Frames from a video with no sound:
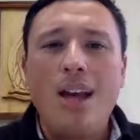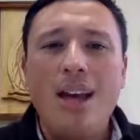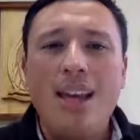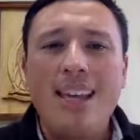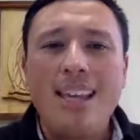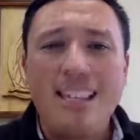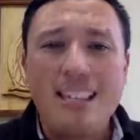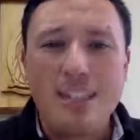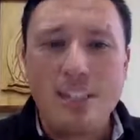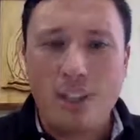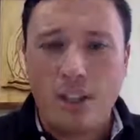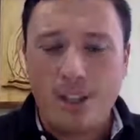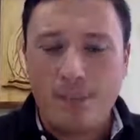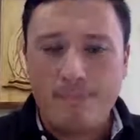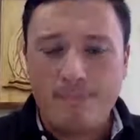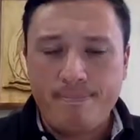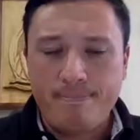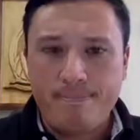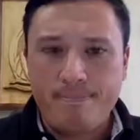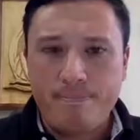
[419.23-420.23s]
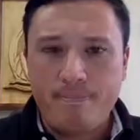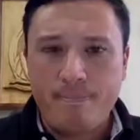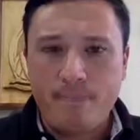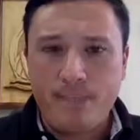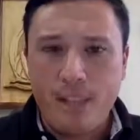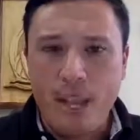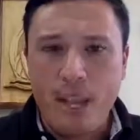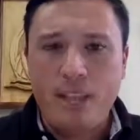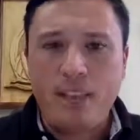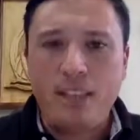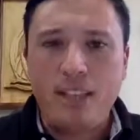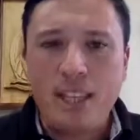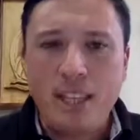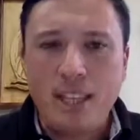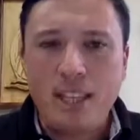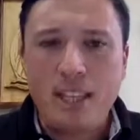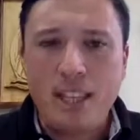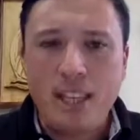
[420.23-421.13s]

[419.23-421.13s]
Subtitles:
eager and leaning